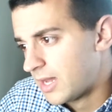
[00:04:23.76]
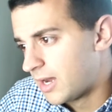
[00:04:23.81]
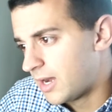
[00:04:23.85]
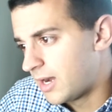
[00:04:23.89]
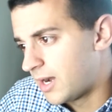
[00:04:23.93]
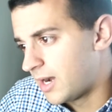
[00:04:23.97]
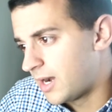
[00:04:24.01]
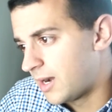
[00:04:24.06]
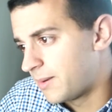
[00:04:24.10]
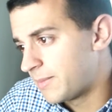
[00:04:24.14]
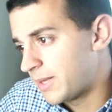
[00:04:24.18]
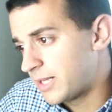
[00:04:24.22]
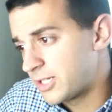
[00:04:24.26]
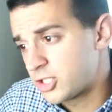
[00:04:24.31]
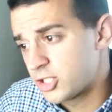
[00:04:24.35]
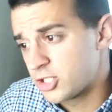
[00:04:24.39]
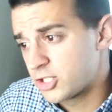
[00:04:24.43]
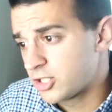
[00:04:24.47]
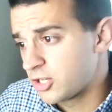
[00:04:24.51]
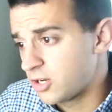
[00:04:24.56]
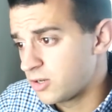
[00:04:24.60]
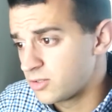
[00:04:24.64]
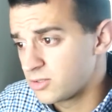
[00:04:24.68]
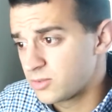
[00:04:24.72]
that
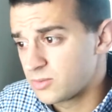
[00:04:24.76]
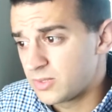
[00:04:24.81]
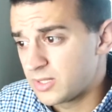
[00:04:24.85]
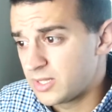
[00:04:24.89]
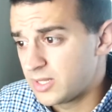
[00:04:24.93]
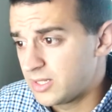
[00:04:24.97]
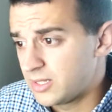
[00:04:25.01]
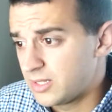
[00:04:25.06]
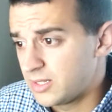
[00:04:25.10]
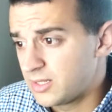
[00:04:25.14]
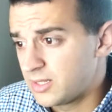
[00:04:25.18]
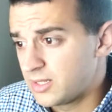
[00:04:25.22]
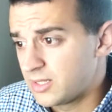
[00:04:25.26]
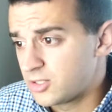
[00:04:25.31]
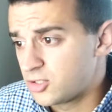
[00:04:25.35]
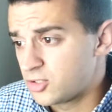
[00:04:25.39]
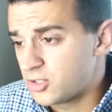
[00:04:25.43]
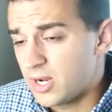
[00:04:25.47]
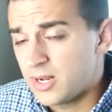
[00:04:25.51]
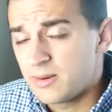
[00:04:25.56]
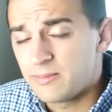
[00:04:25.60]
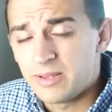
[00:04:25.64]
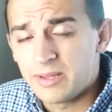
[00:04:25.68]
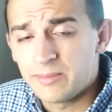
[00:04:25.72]
just goes with the
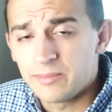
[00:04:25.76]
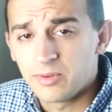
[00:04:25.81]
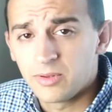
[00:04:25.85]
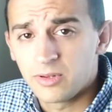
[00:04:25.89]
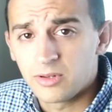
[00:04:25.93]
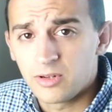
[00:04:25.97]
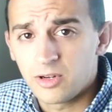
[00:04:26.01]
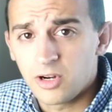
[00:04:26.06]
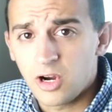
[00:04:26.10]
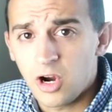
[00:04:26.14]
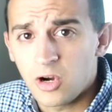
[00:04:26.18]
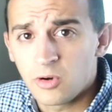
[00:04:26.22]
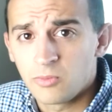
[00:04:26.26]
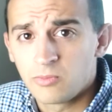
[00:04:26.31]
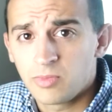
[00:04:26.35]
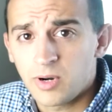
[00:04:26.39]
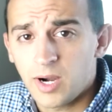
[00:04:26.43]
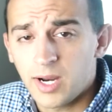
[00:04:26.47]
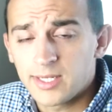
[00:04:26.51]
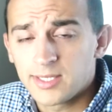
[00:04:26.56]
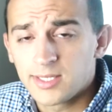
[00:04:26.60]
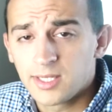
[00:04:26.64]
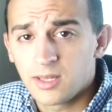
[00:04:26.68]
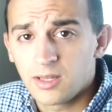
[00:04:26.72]
trend. People are
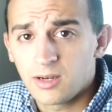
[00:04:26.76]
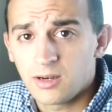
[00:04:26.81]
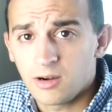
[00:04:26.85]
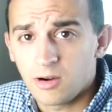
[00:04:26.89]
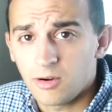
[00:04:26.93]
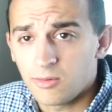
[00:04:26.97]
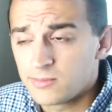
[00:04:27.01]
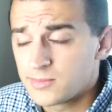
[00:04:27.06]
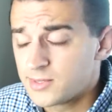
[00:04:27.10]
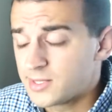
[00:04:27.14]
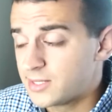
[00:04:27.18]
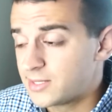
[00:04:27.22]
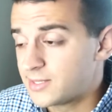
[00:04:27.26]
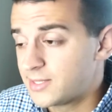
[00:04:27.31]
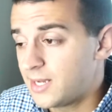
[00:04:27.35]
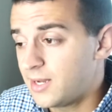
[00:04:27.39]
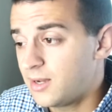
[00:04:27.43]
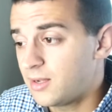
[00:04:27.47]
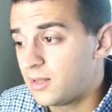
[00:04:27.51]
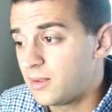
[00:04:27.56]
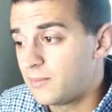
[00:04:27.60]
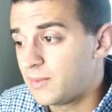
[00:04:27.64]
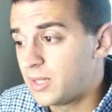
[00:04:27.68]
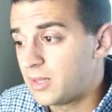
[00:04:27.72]
pricing their homes to
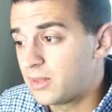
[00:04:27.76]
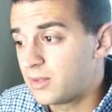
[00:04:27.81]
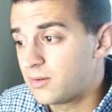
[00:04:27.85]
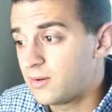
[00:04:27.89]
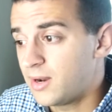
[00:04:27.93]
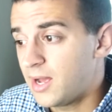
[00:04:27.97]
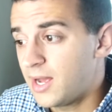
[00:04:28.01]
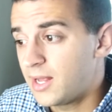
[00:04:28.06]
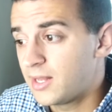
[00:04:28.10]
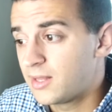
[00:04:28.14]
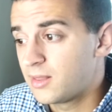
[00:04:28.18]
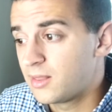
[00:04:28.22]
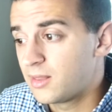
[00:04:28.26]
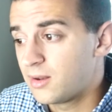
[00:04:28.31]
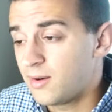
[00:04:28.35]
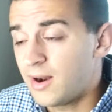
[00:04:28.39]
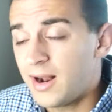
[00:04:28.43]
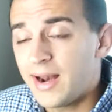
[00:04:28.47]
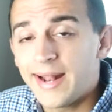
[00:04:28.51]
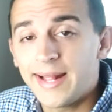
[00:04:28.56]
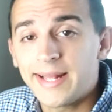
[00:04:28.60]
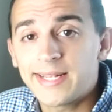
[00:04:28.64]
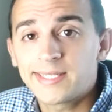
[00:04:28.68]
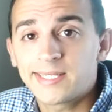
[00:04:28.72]
sell. They're not
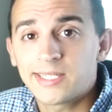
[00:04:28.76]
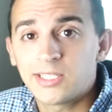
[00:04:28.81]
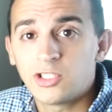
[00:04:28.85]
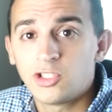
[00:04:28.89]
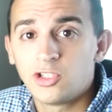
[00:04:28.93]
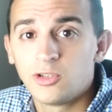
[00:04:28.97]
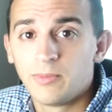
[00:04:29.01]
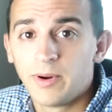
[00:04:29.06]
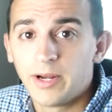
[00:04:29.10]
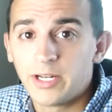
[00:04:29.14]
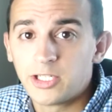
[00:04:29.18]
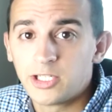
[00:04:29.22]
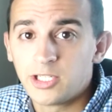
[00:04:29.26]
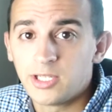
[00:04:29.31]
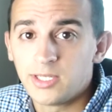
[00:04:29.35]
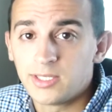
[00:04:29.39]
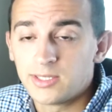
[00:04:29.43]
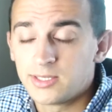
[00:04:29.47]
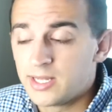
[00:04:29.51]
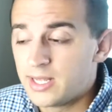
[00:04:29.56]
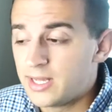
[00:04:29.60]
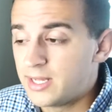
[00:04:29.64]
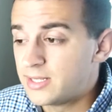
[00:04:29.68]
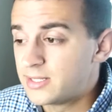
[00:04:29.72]
asking too much
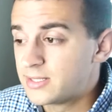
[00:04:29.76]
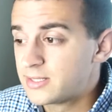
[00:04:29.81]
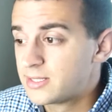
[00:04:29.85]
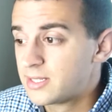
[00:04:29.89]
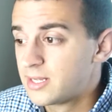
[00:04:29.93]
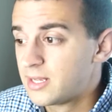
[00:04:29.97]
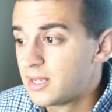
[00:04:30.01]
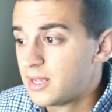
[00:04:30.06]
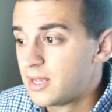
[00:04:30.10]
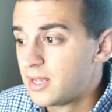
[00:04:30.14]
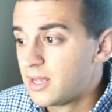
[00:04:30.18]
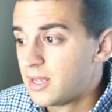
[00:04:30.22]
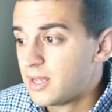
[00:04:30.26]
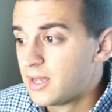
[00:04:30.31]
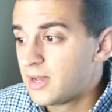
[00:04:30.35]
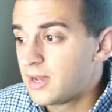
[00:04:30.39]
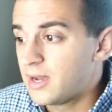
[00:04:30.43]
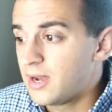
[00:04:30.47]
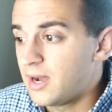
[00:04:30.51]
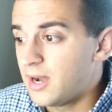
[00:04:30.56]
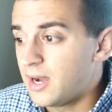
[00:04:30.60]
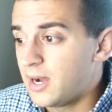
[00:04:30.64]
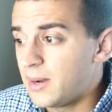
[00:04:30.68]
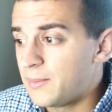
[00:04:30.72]
these days.
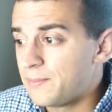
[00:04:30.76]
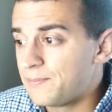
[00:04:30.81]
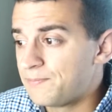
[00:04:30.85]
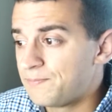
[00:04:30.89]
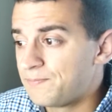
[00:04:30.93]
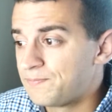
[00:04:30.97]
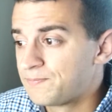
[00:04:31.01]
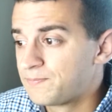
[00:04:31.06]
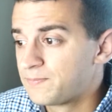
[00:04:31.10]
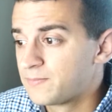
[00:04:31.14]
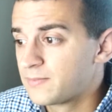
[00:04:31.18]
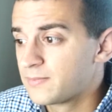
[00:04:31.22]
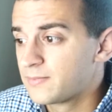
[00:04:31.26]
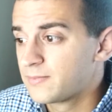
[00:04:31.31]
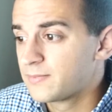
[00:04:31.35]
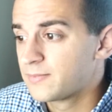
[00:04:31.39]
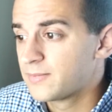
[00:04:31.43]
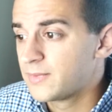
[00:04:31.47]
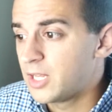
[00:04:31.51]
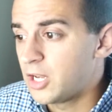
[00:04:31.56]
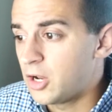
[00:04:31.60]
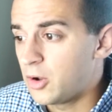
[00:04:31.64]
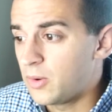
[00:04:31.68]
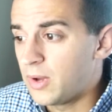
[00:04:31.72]
A
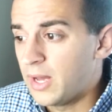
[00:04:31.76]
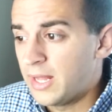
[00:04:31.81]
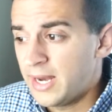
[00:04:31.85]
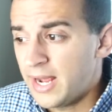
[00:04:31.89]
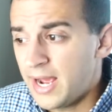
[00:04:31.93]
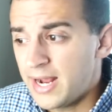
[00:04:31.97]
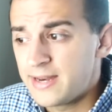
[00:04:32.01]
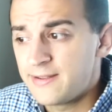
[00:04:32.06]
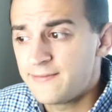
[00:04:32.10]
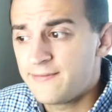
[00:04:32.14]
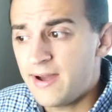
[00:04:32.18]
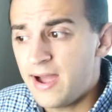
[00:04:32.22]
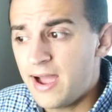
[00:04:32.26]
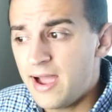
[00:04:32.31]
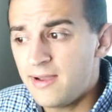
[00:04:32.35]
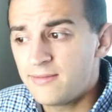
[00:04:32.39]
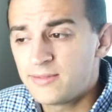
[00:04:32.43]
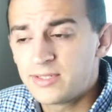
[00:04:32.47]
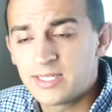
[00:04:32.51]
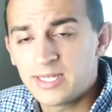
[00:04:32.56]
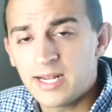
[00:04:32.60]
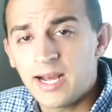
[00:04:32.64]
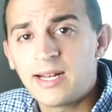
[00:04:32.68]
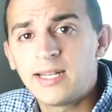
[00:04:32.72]

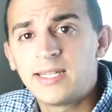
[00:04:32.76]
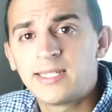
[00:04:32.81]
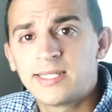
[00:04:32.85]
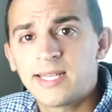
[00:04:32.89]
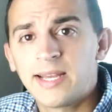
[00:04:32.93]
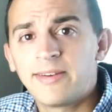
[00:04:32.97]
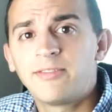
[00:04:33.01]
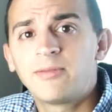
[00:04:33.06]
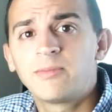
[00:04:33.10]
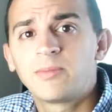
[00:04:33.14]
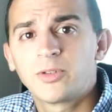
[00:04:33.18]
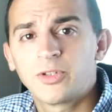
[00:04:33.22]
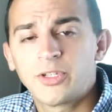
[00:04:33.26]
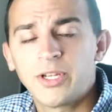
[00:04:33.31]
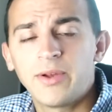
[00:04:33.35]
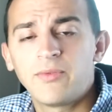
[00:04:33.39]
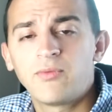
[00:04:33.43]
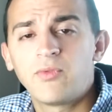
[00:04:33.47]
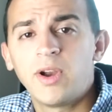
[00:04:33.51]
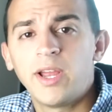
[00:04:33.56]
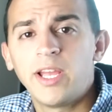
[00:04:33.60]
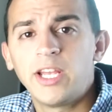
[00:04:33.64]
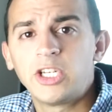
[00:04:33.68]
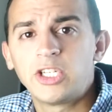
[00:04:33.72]
95 to
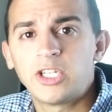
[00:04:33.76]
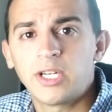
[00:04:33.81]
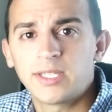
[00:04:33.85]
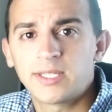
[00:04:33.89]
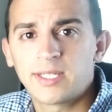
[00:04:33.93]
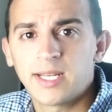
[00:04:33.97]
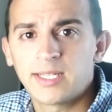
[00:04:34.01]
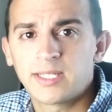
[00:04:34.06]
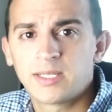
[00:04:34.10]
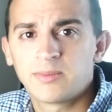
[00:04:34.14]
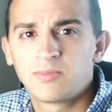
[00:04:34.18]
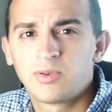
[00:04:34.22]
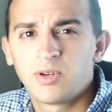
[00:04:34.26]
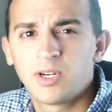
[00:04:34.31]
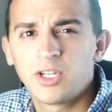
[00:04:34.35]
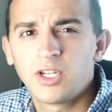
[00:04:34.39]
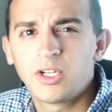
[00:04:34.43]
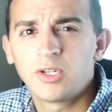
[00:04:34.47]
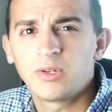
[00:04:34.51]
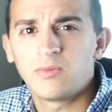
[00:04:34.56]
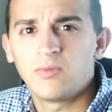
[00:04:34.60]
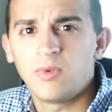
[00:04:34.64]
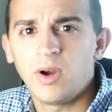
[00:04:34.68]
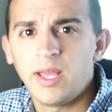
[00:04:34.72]
97% range. That's a pretty
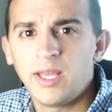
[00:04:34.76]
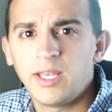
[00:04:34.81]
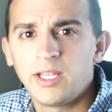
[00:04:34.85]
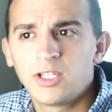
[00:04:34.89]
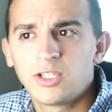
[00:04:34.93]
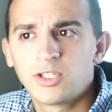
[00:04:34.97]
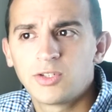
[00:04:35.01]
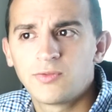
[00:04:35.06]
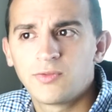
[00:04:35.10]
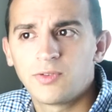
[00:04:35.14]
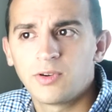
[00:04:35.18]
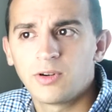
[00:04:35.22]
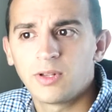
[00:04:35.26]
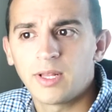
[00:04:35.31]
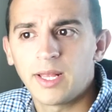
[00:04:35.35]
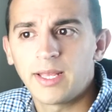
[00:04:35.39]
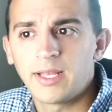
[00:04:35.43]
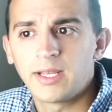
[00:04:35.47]
good range for